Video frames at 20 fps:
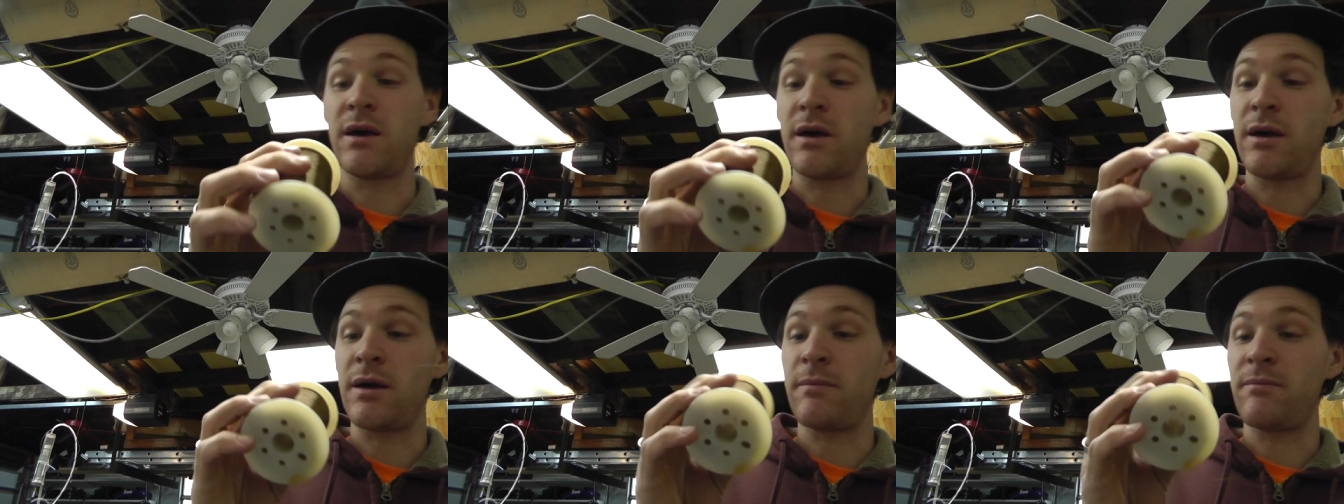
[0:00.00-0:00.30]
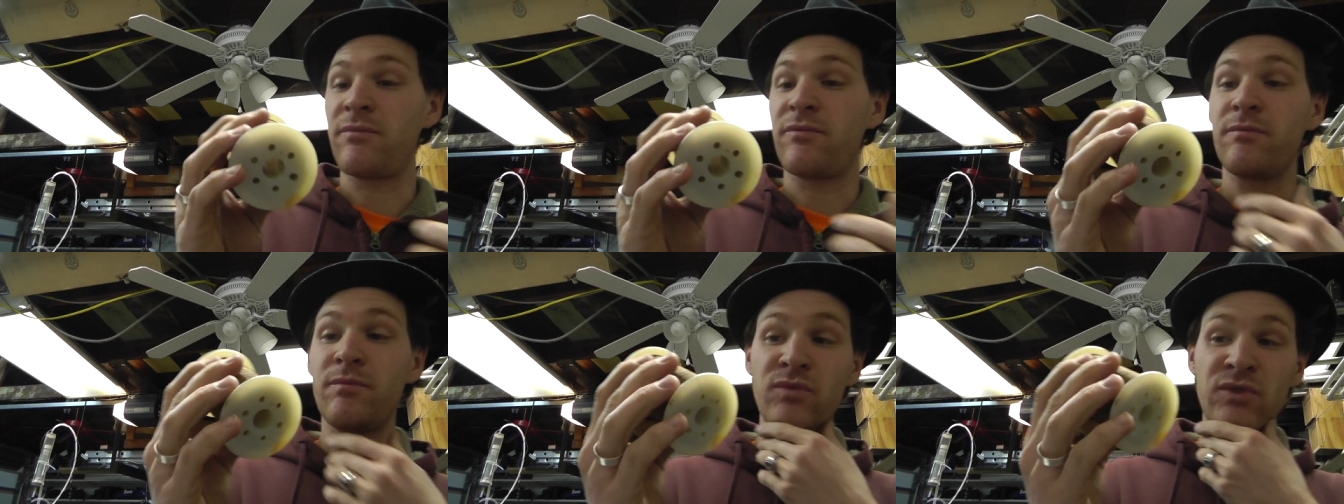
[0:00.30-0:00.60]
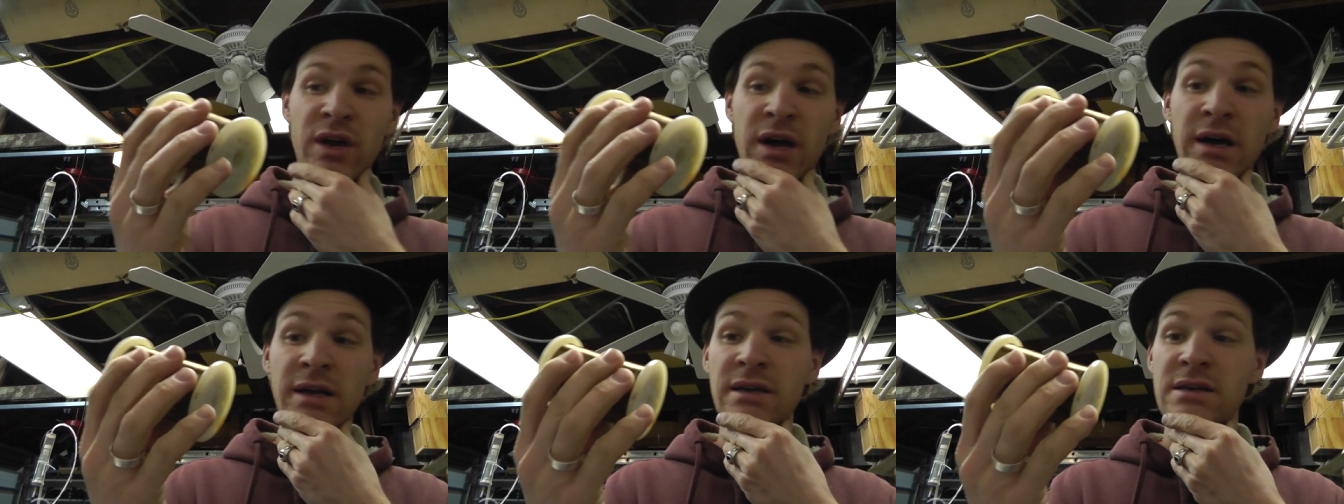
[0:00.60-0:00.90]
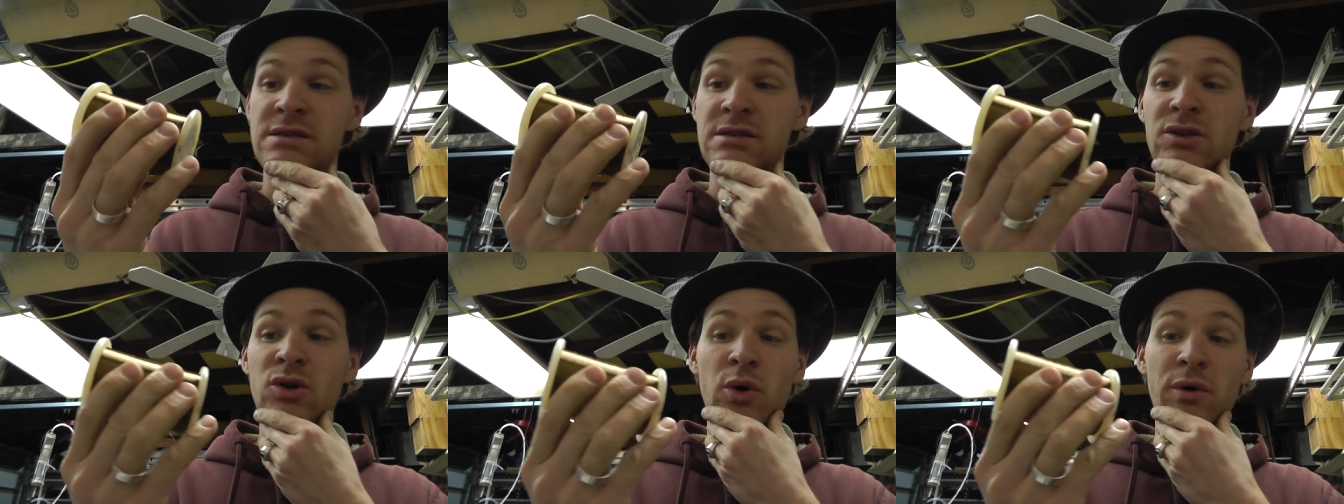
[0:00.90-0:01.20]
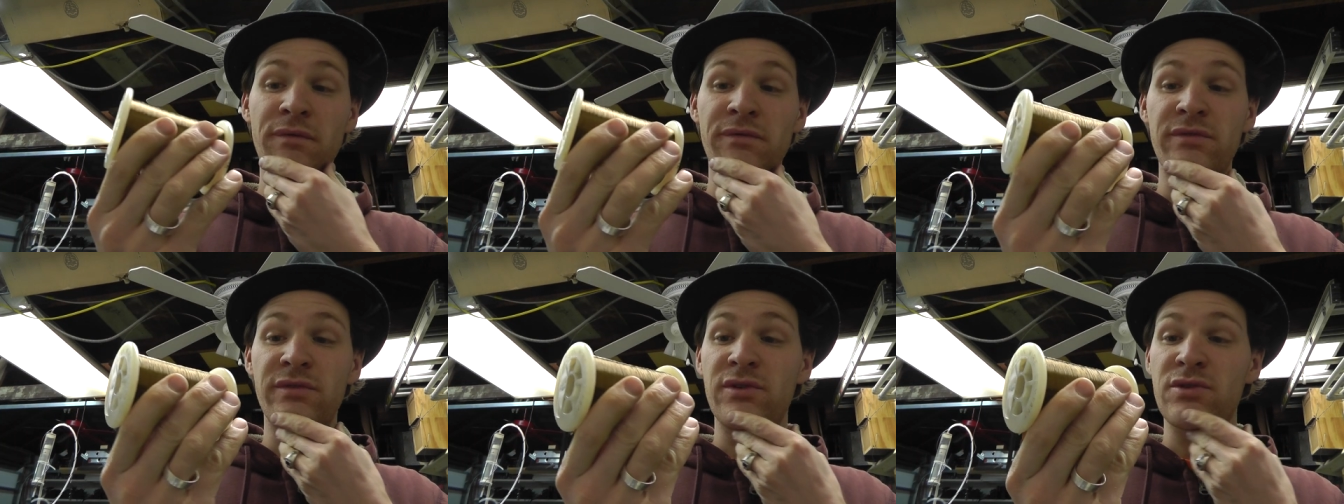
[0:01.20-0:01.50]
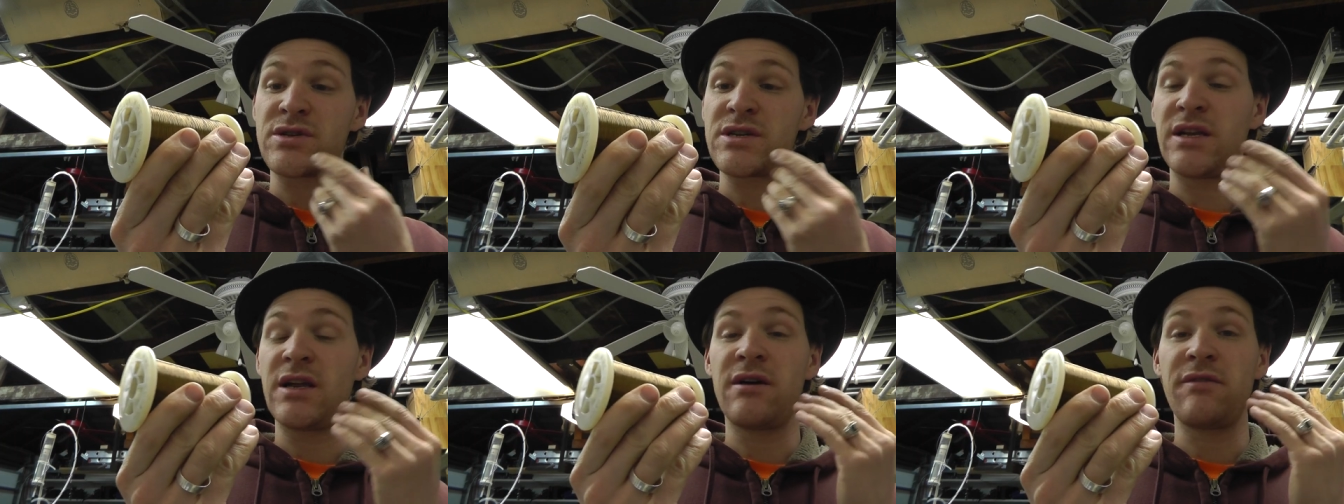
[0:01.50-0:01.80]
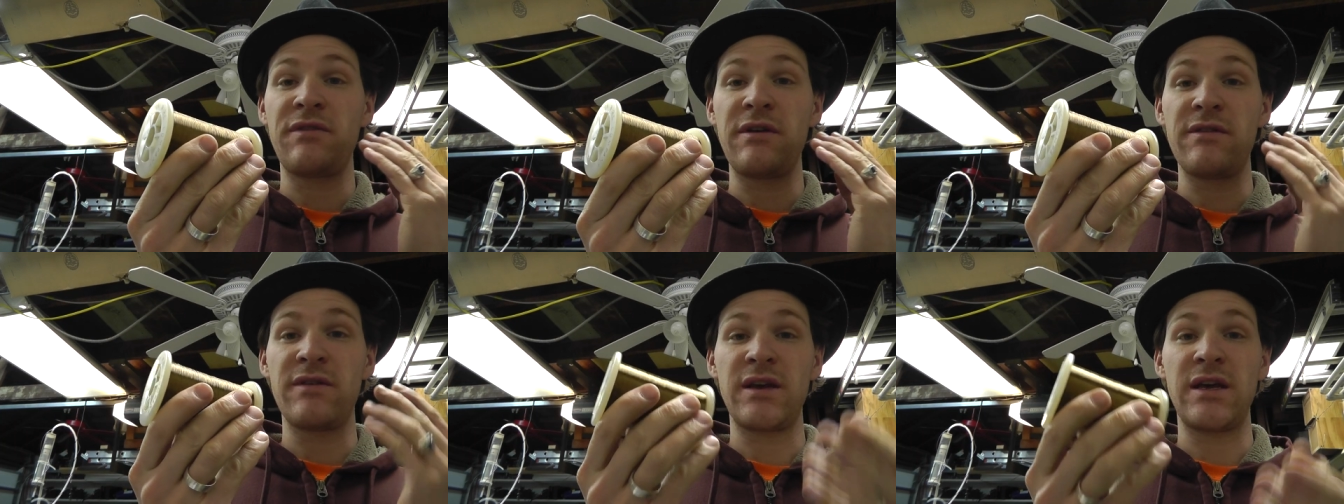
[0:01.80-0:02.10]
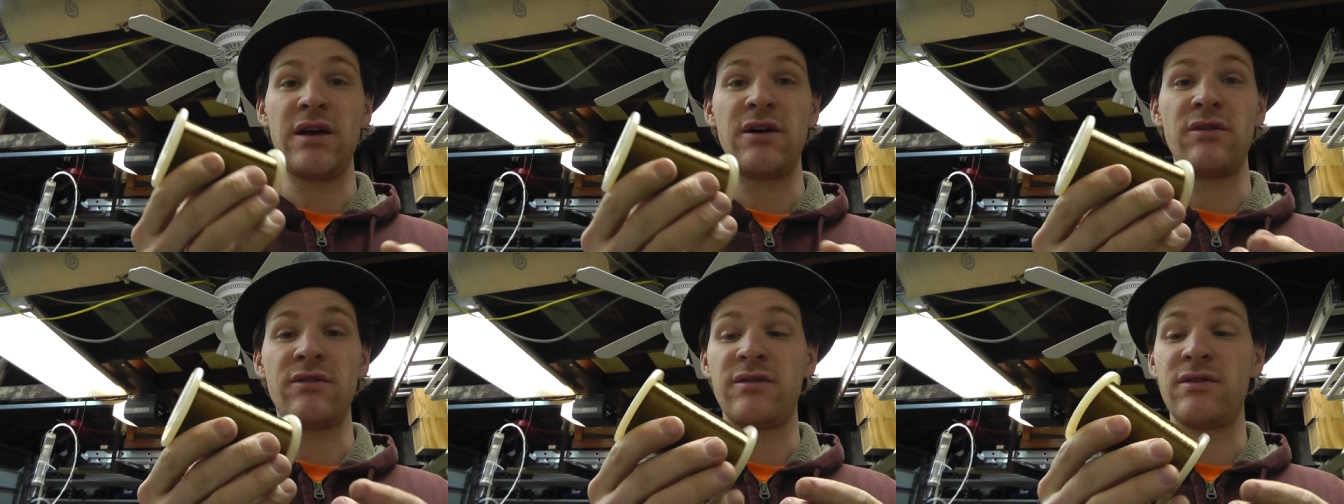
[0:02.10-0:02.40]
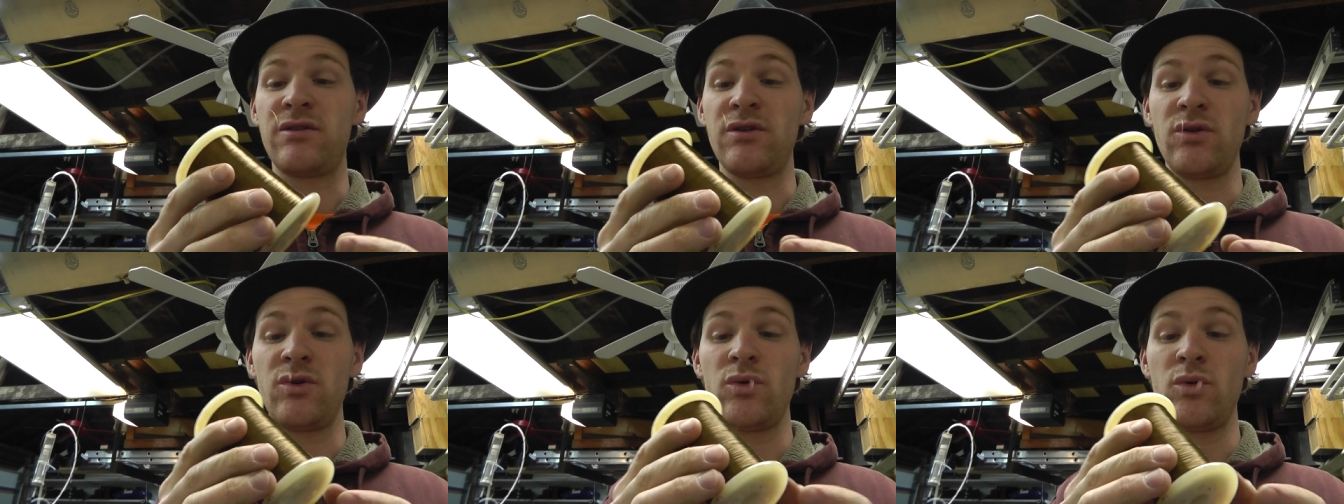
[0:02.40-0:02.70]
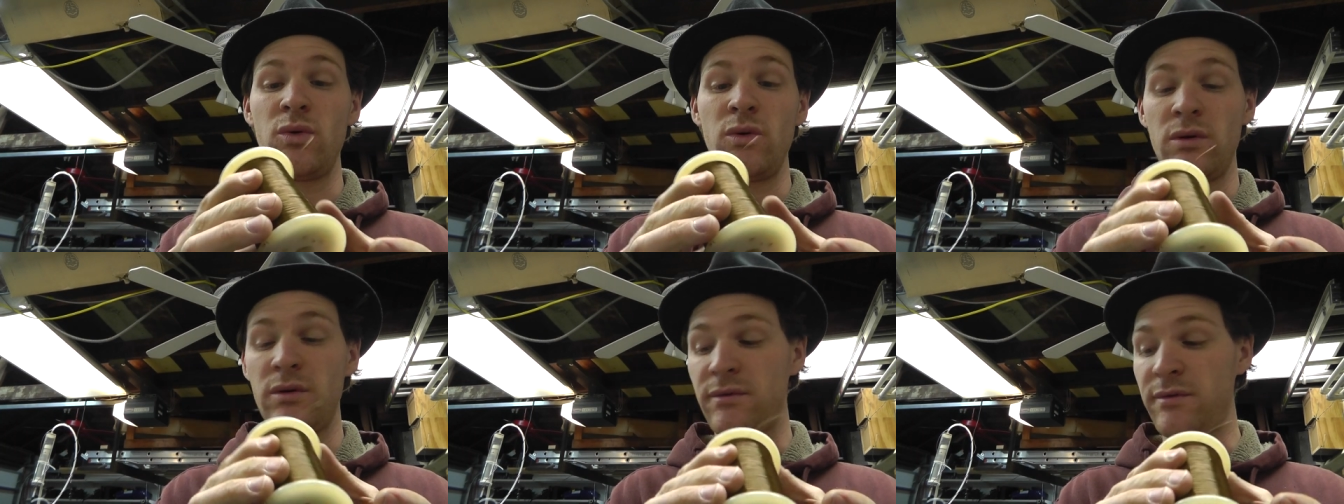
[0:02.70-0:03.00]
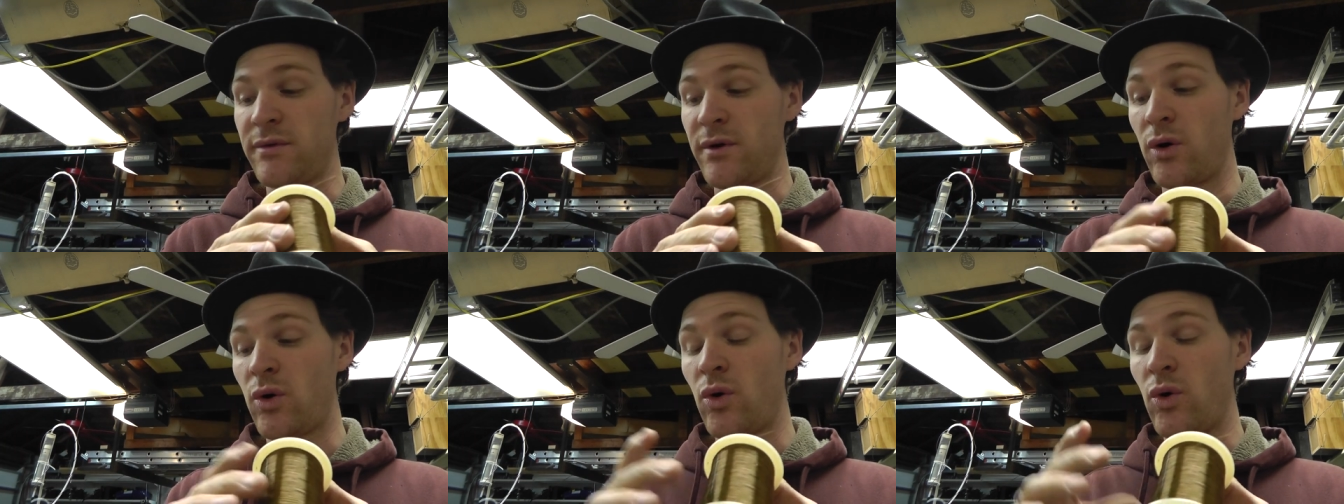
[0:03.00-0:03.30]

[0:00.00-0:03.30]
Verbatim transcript: Um, Don doesn't know if there's enough even here to do the